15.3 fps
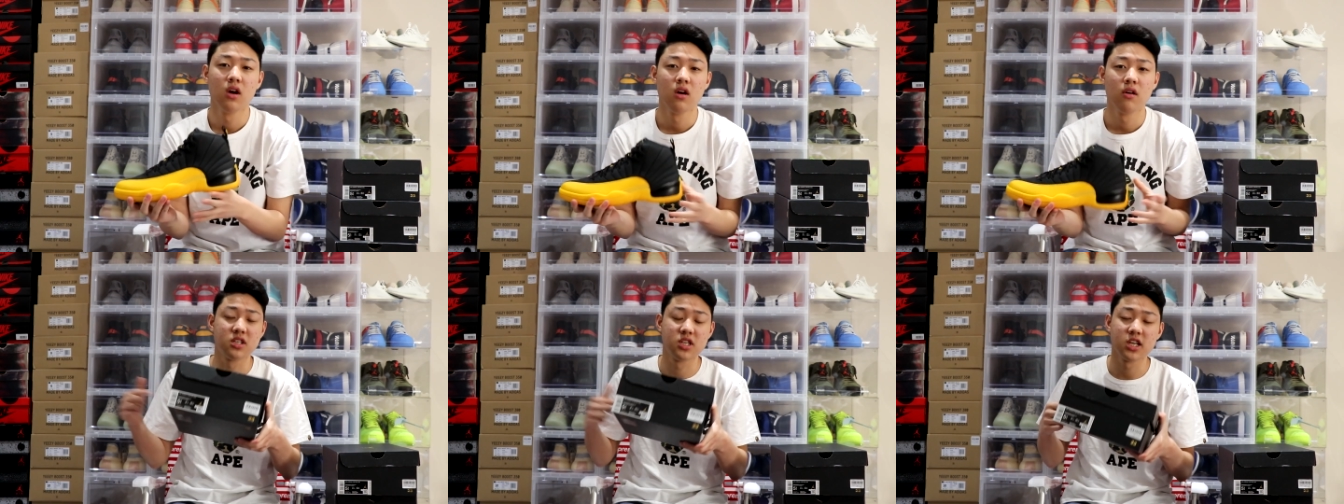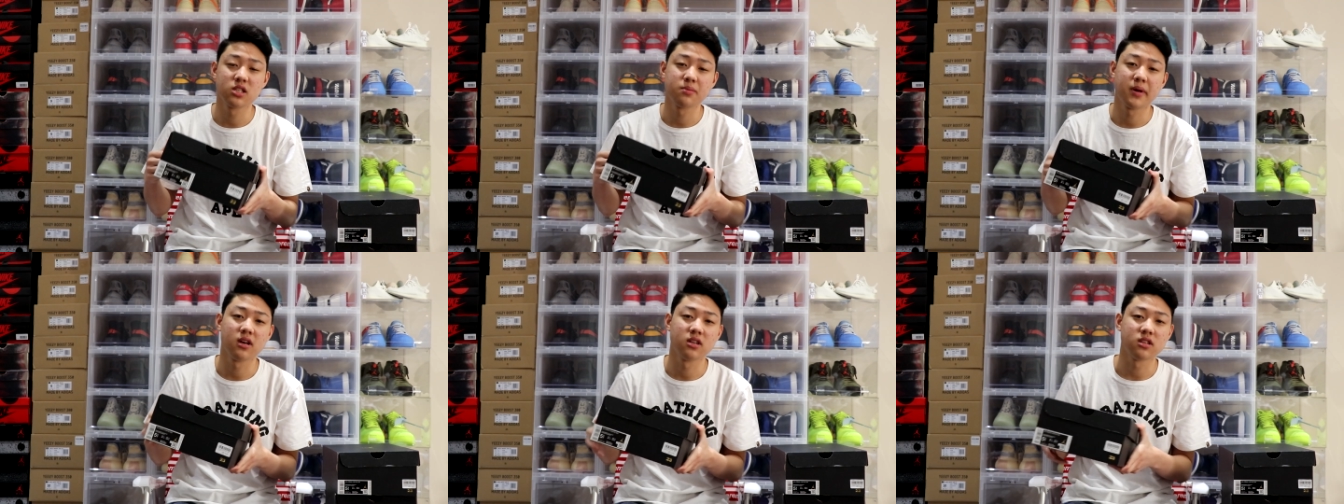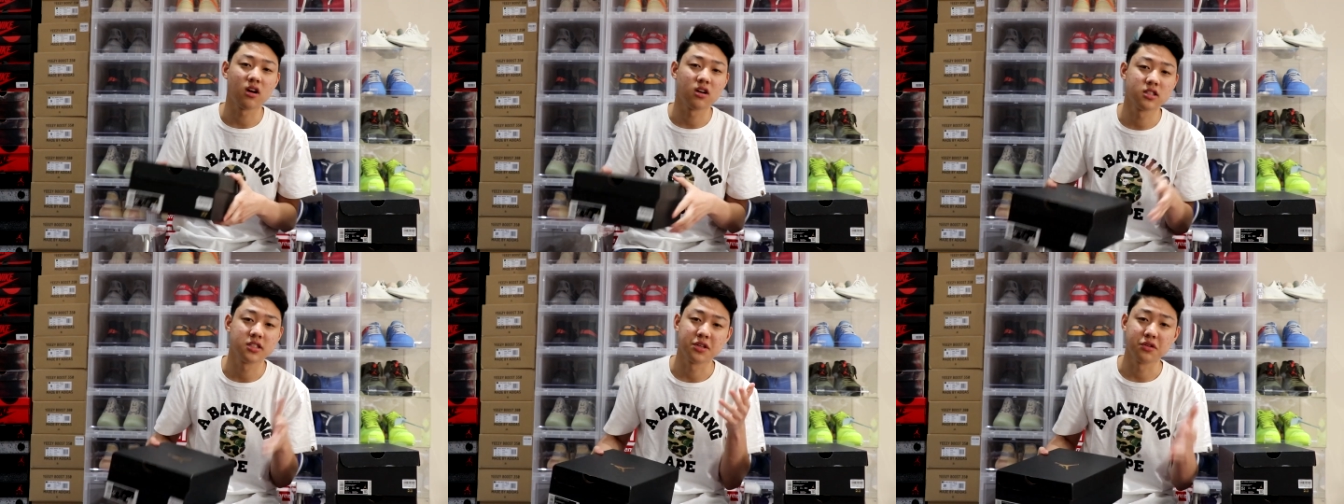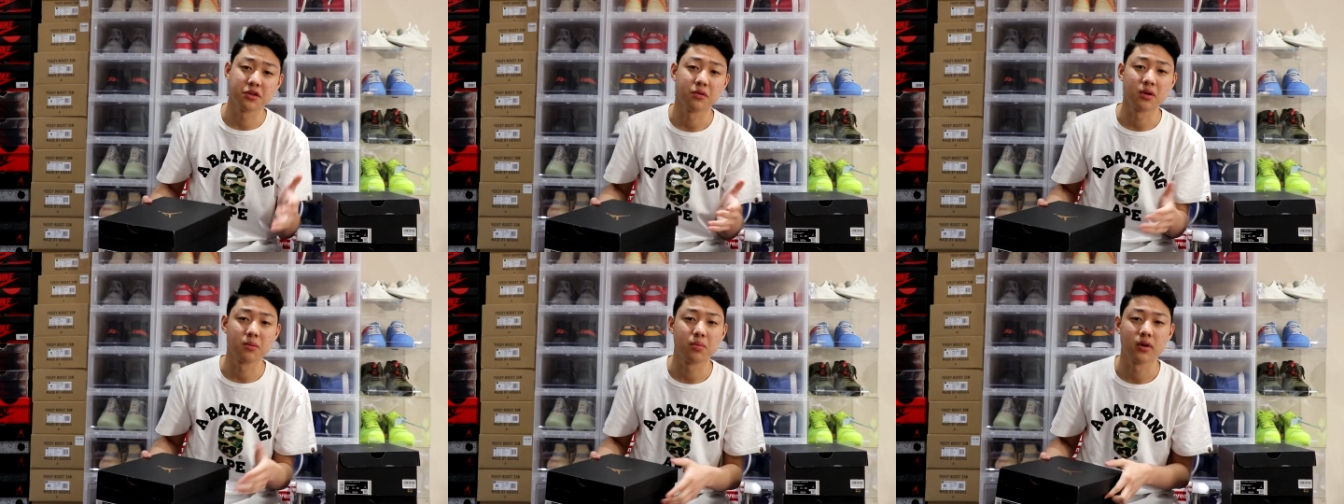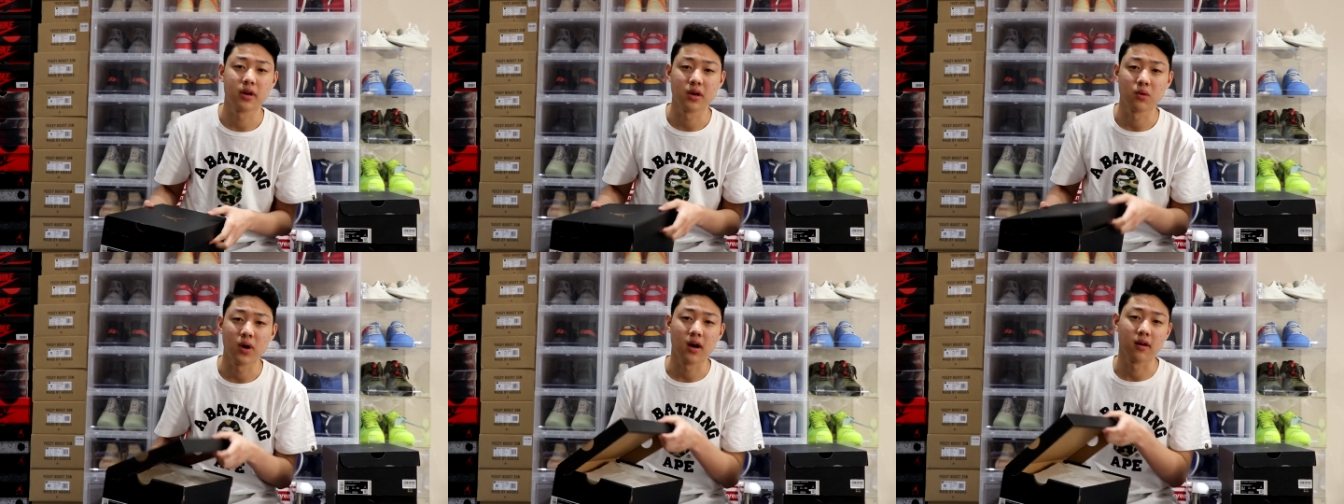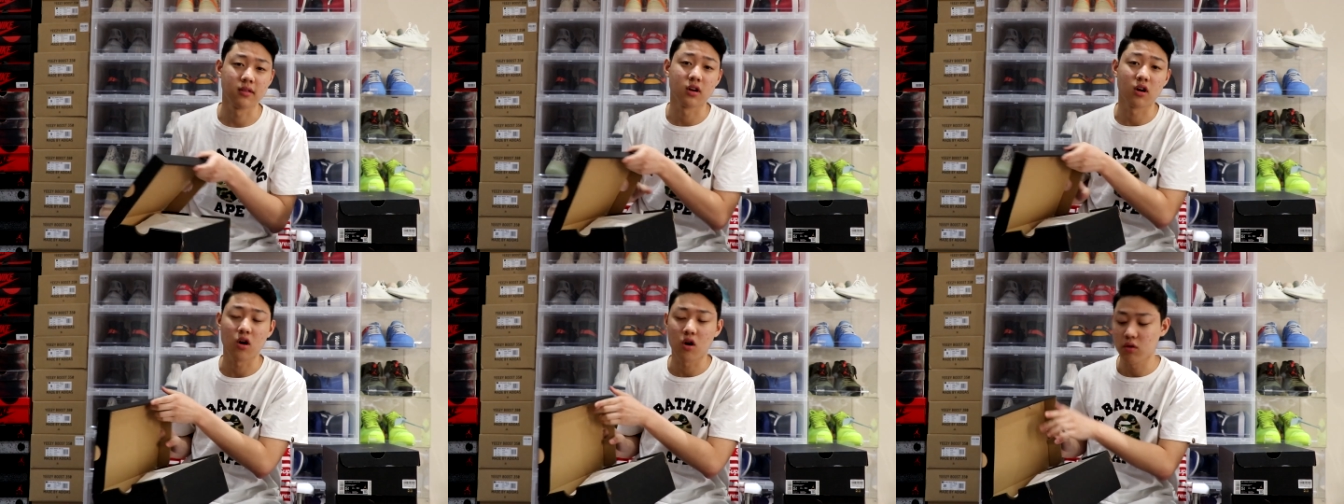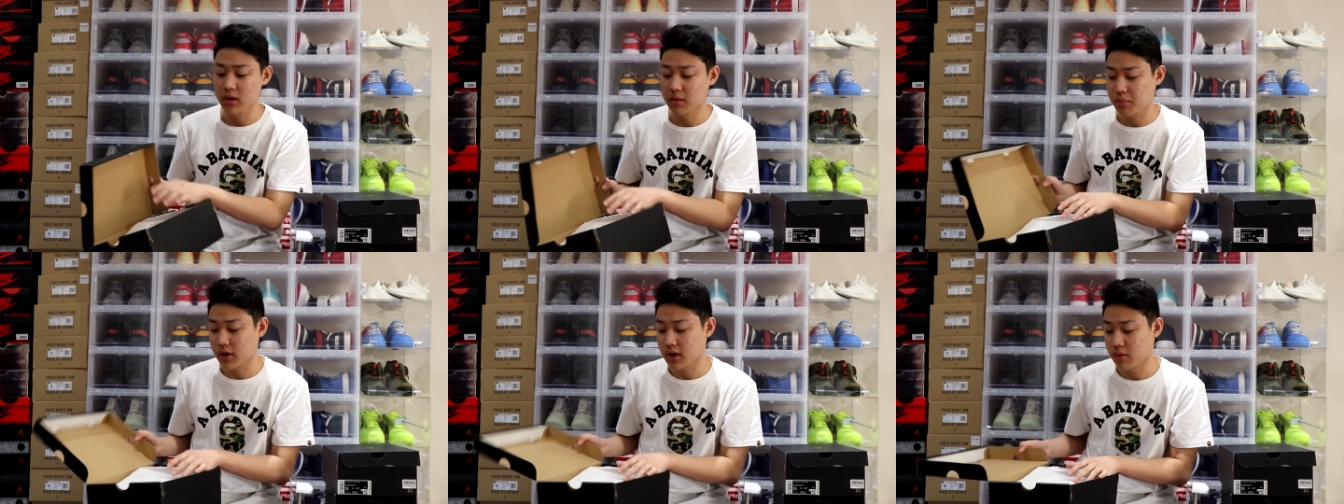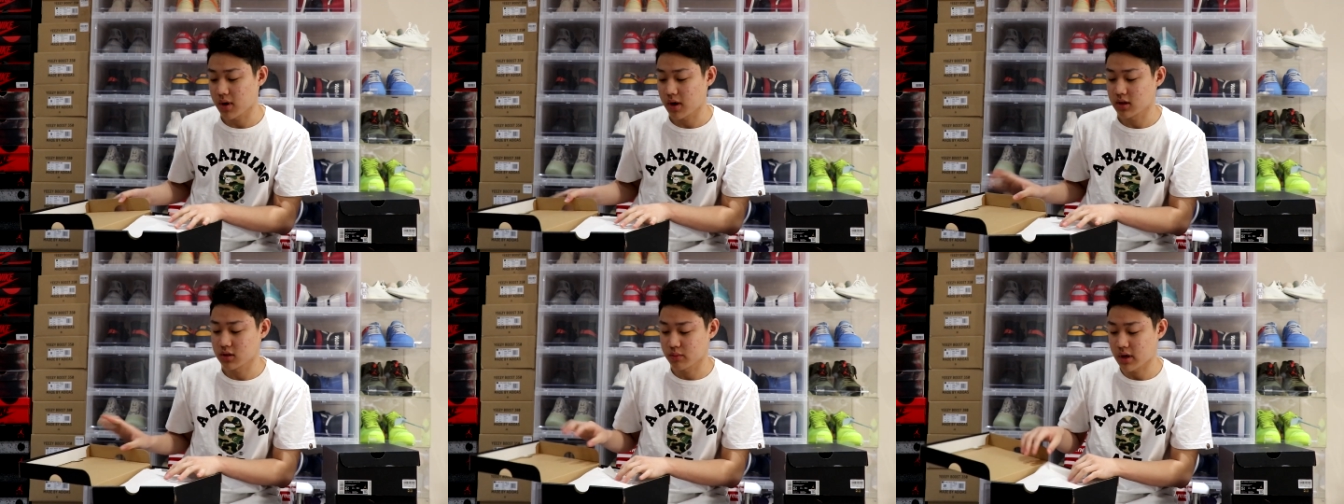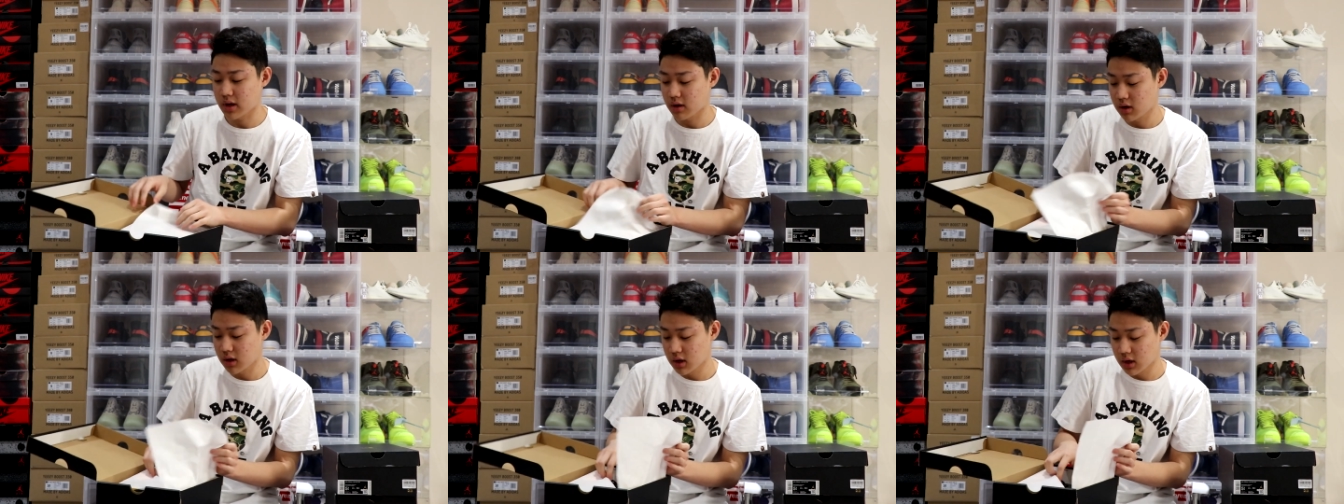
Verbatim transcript: The GS pairs are still doing pretty well. and They're holding pretty well as well.